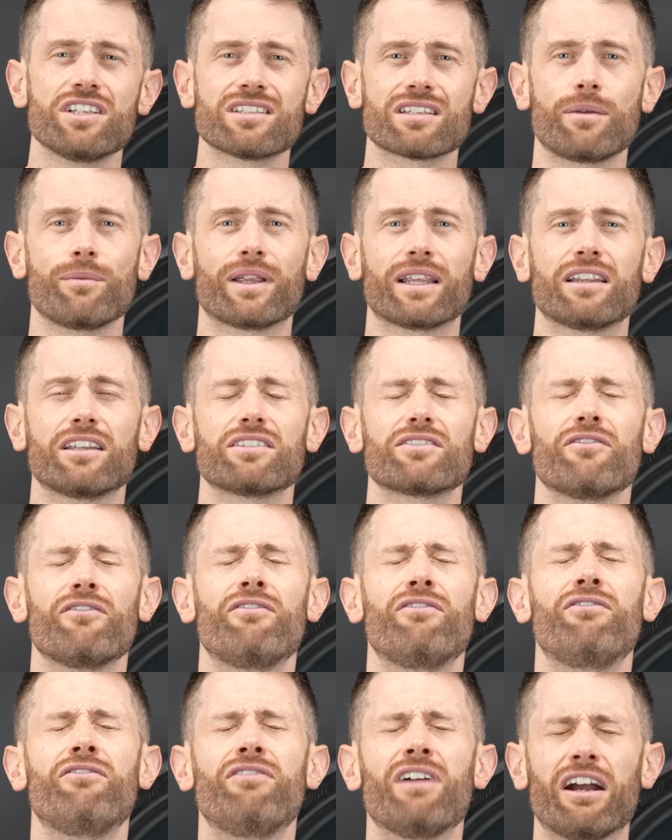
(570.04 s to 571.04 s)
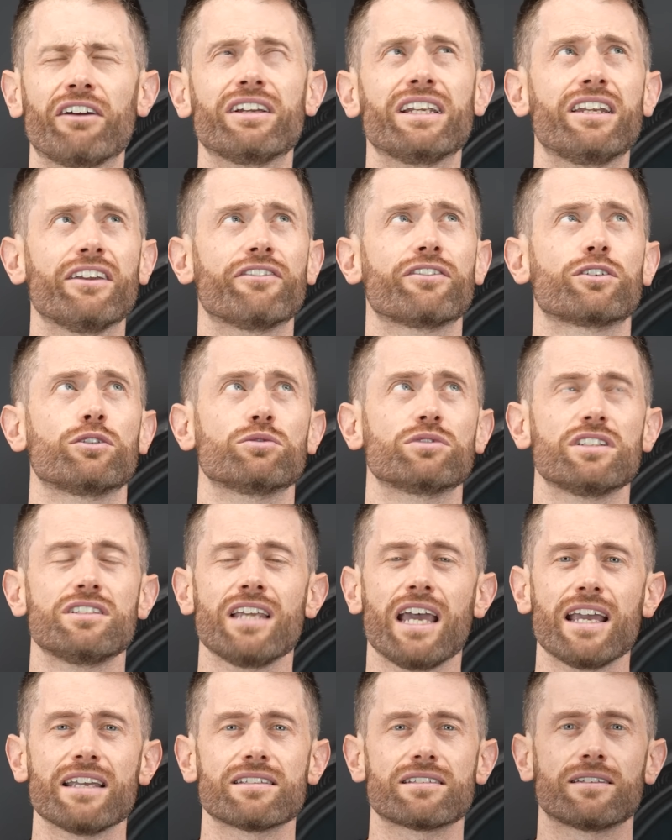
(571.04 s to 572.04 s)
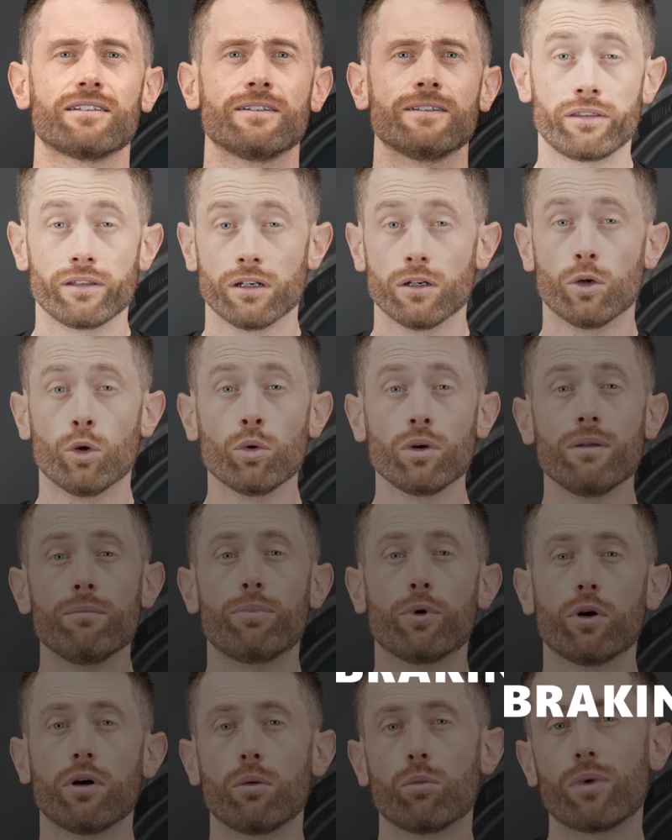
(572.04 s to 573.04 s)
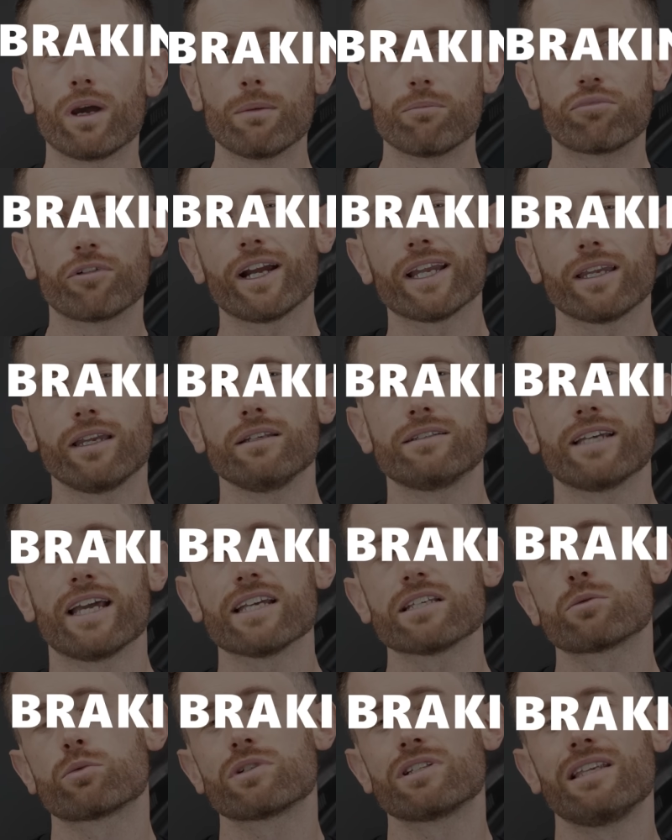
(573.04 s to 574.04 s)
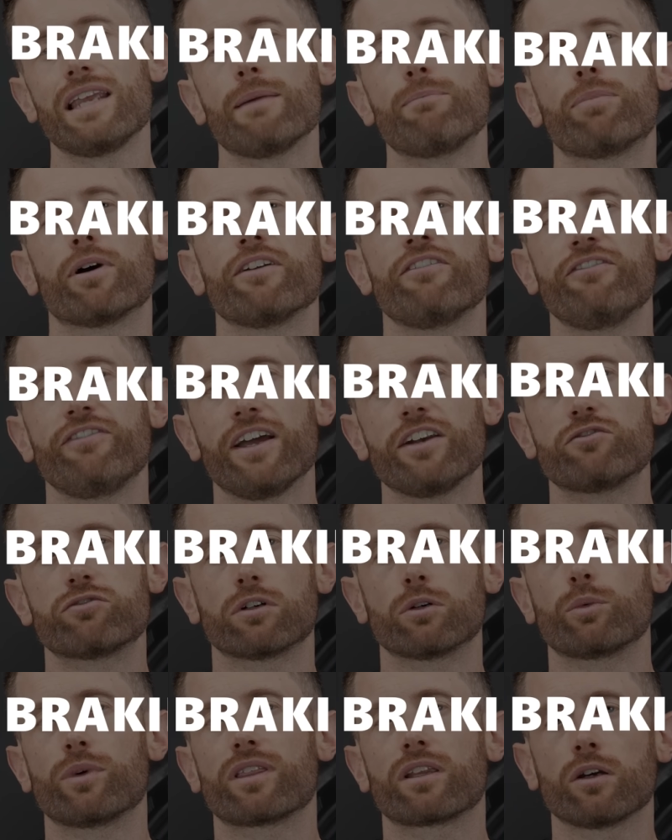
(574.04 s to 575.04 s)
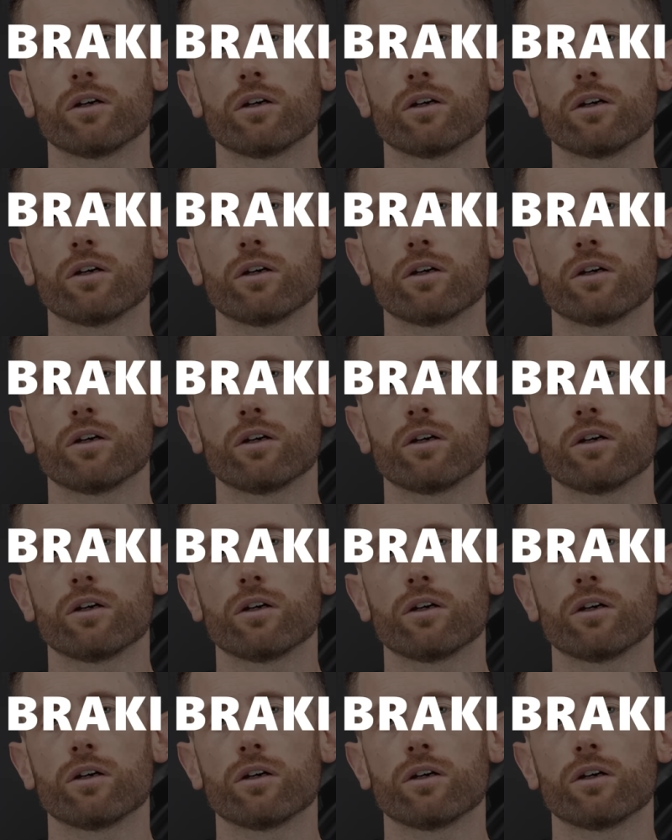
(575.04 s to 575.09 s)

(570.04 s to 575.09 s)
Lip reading: is something that's very difficult to test. The all-important wet braking test was led by Federal, with